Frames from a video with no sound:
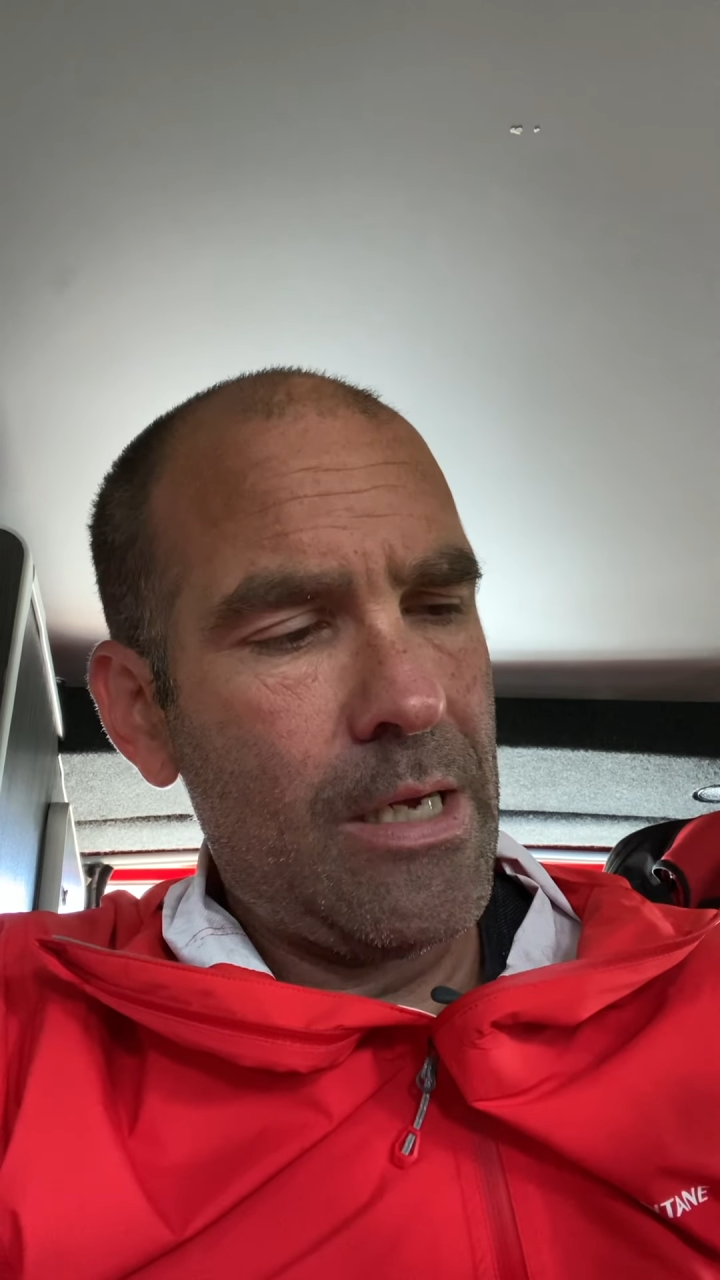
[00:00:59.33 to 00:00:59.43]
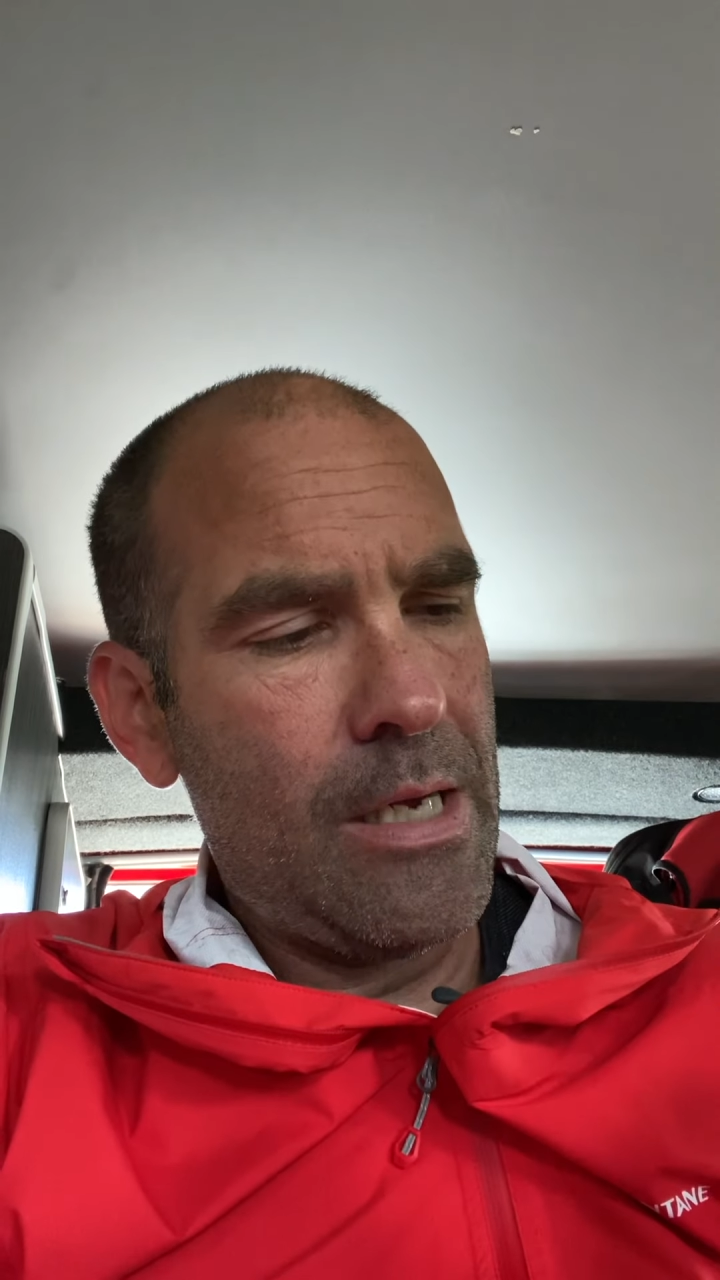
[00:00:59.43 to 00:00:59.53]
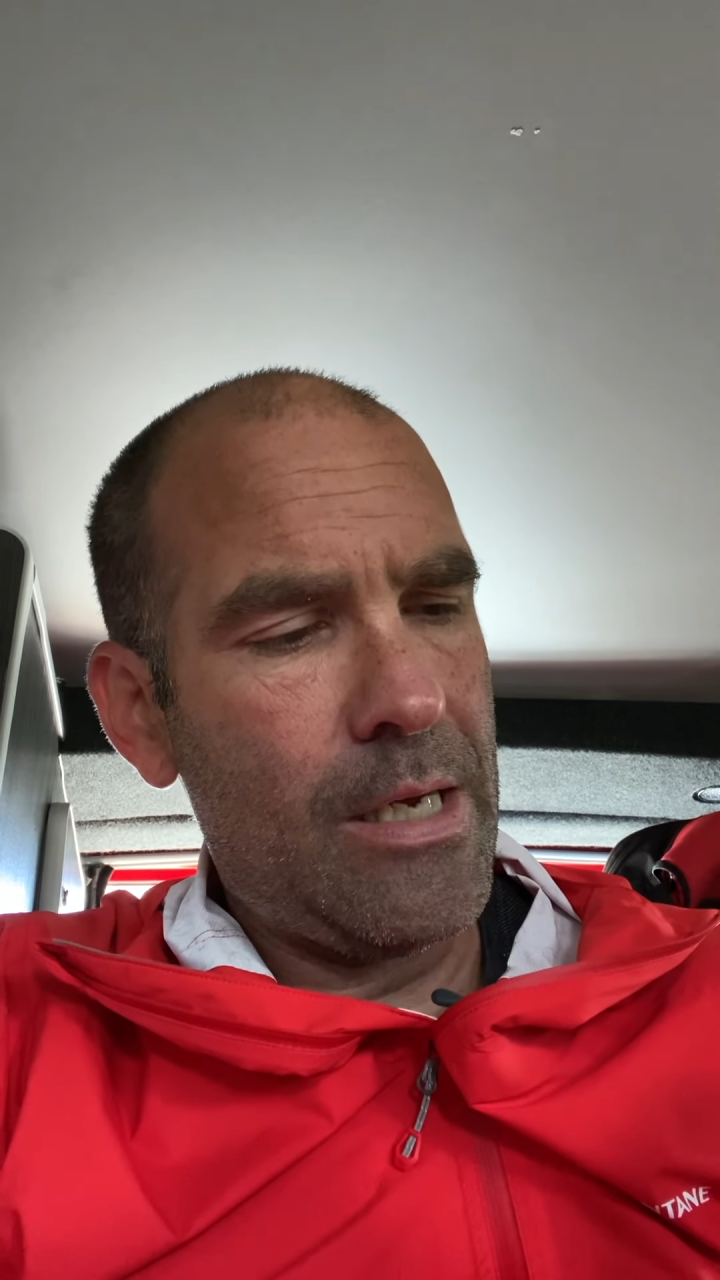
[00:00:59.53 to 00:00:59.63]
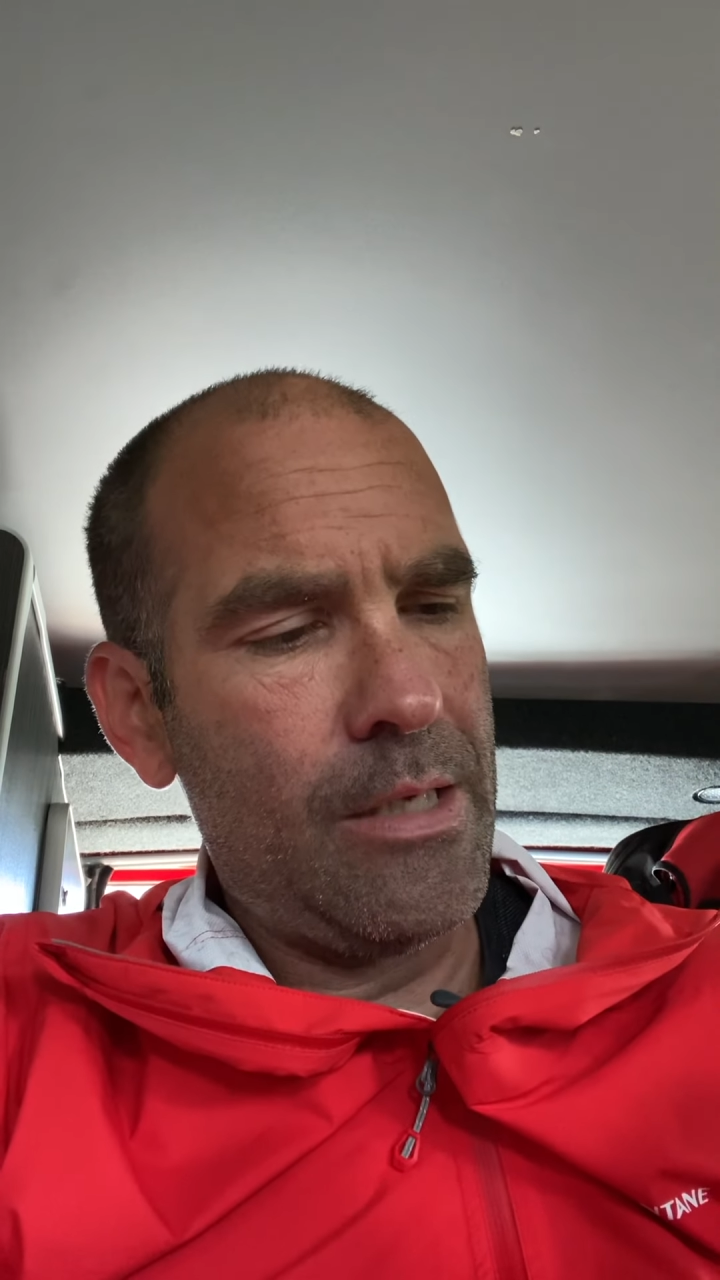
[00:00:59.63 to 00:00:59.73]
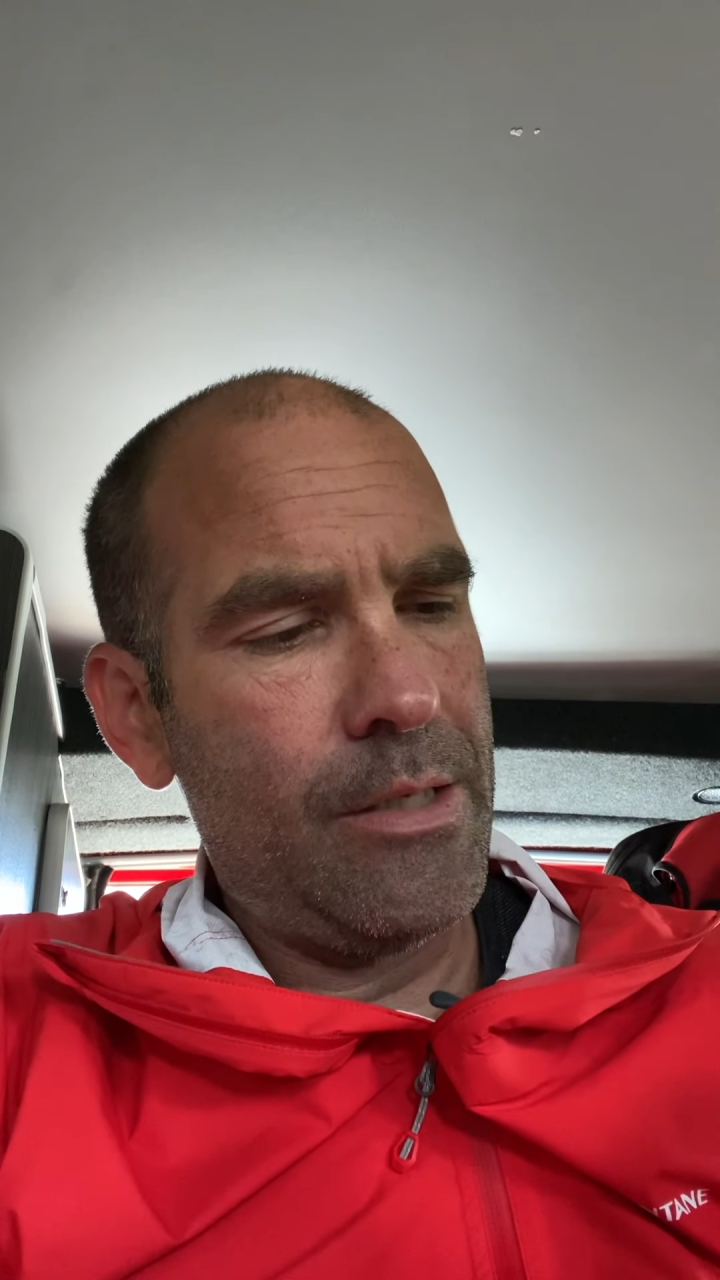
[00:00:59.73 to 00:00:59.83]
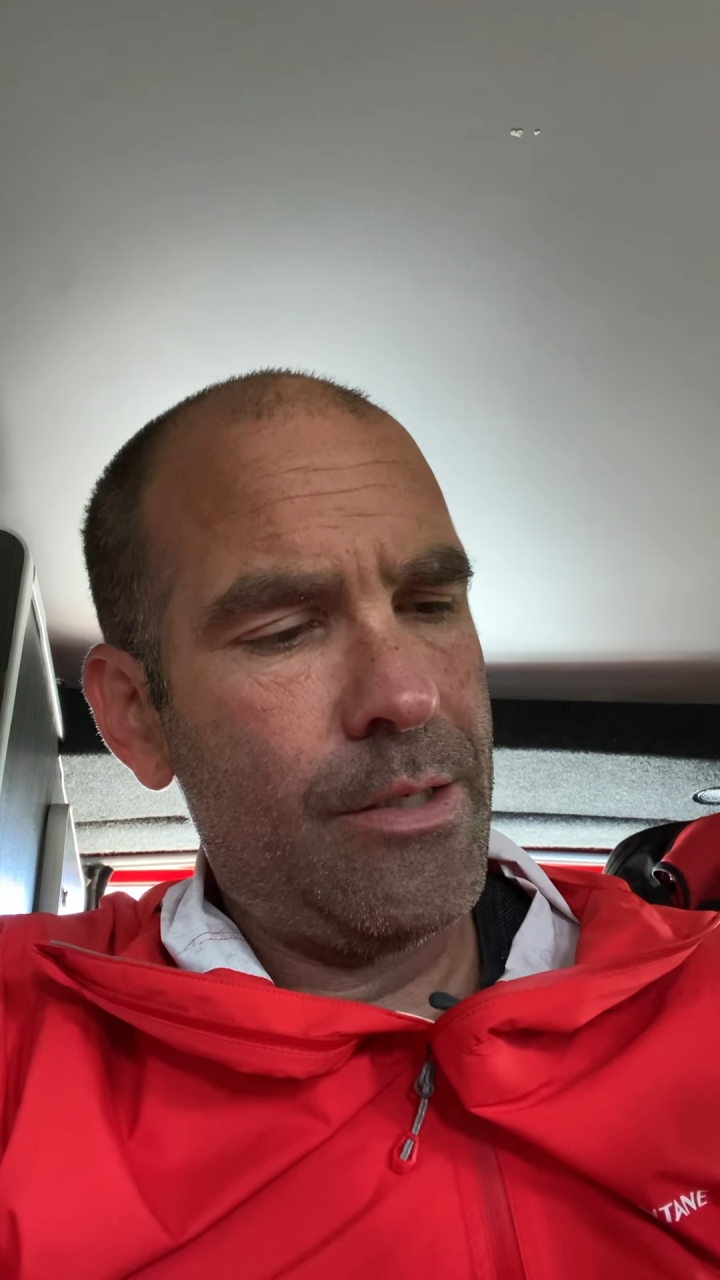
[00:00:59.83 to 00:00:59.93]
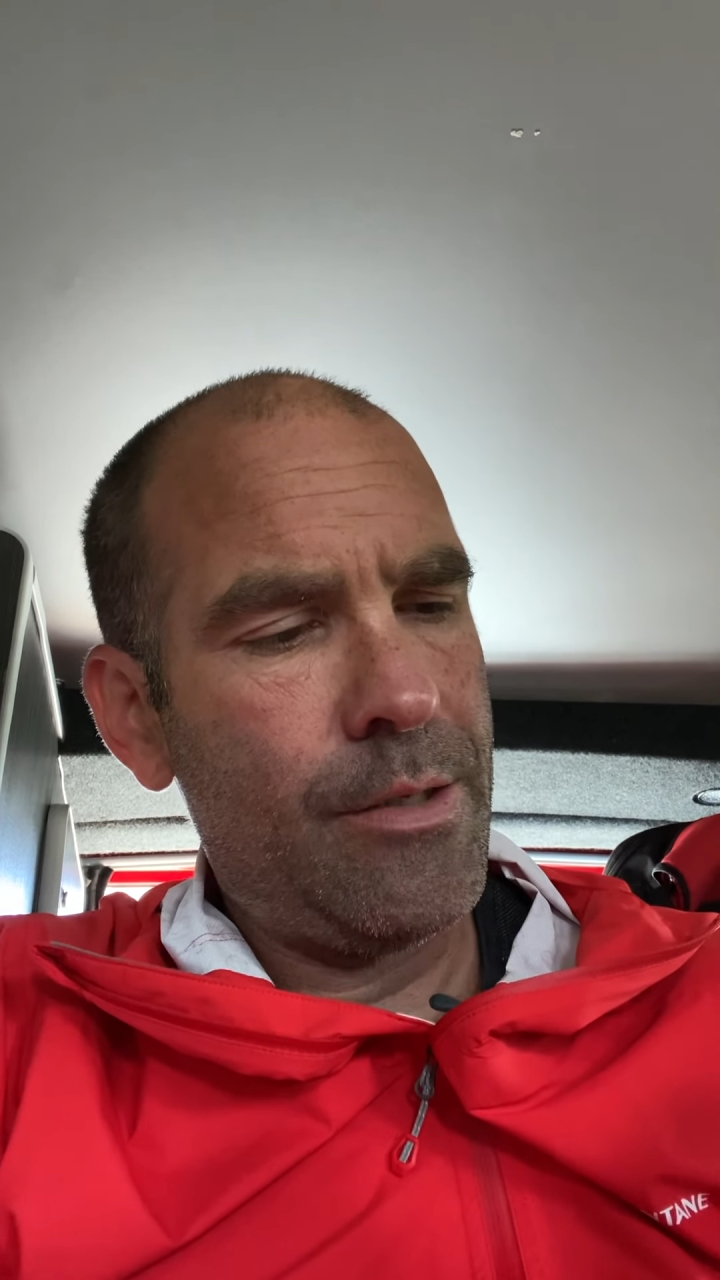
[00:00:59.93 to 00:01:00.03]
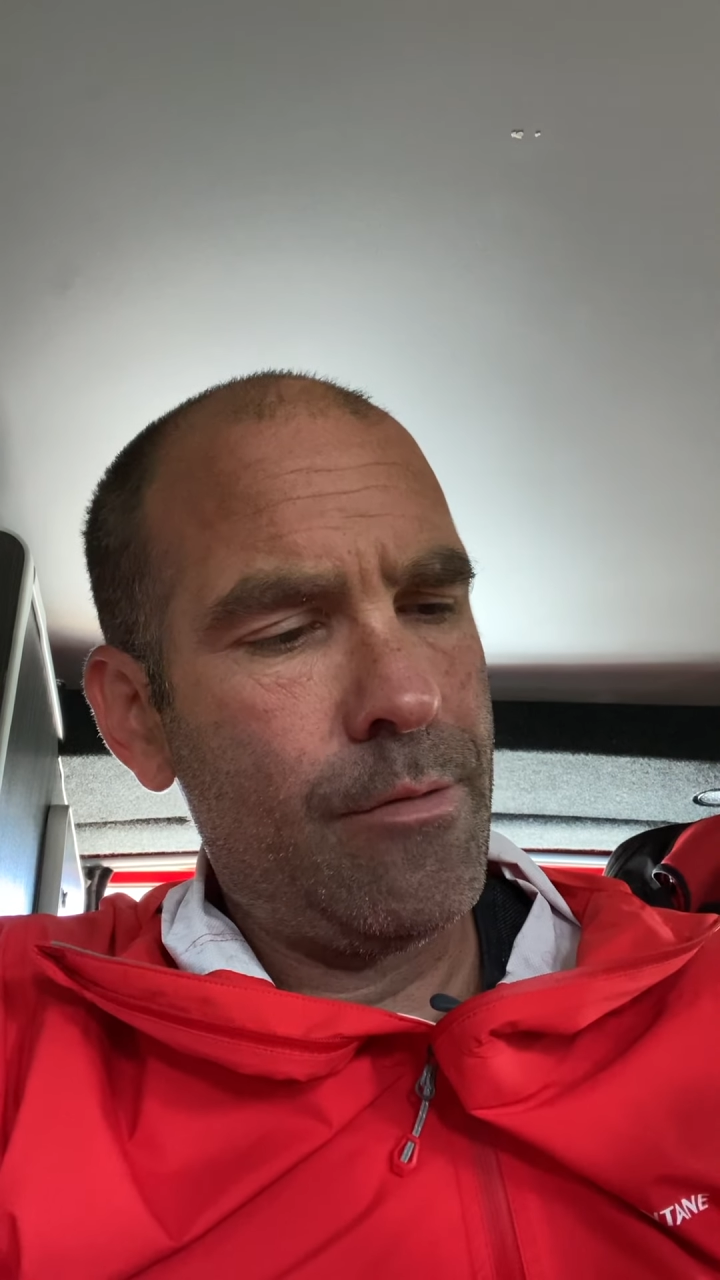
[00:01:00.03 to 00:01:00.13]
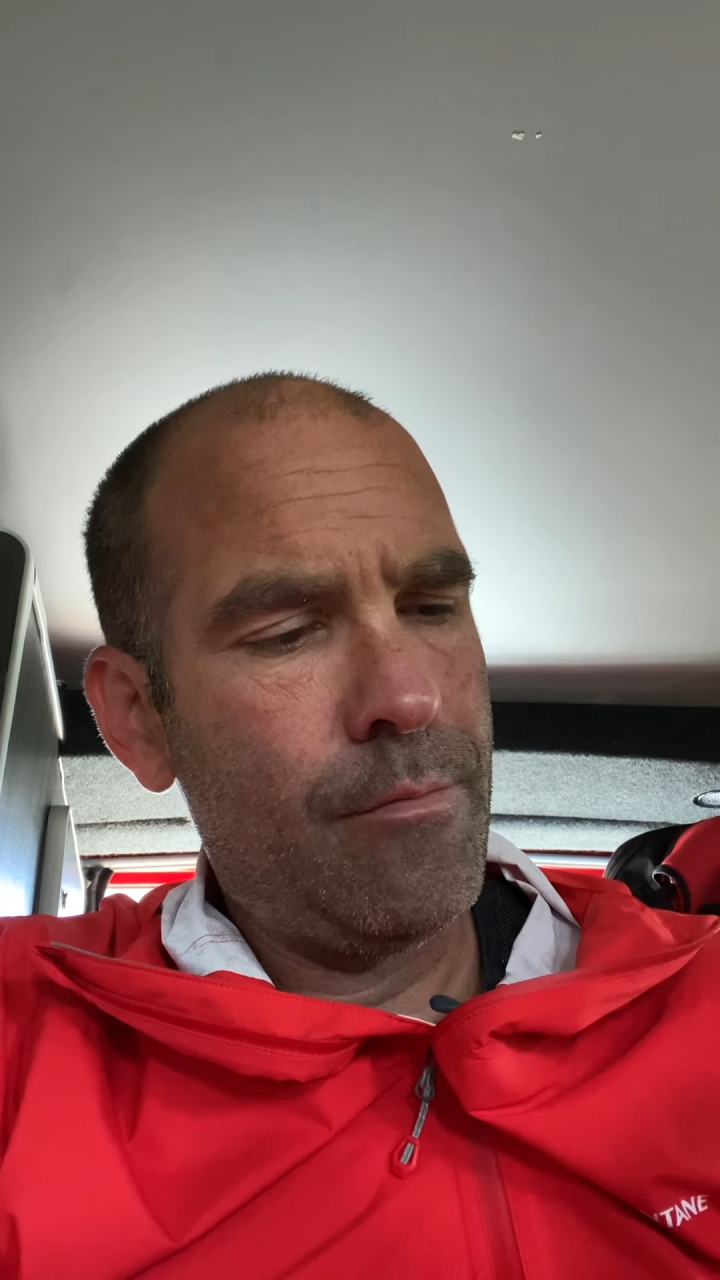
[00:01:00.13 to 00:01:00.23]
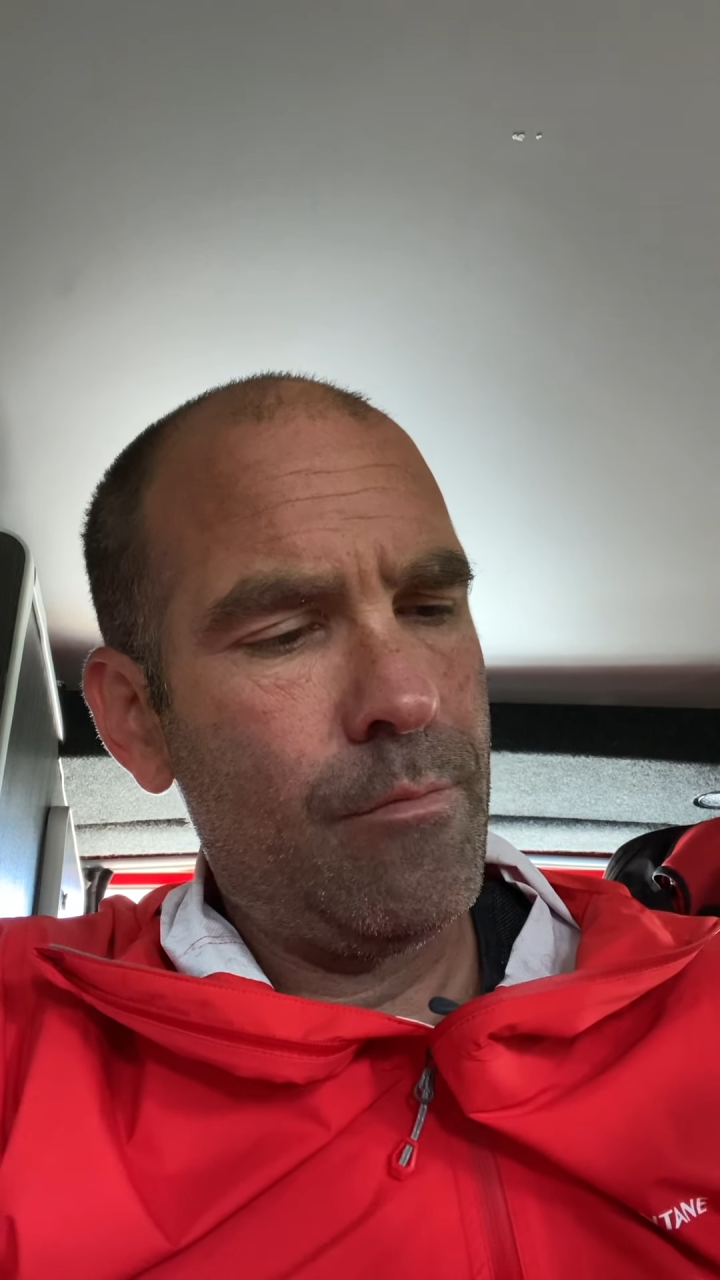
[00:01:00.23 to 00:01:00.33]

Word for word: has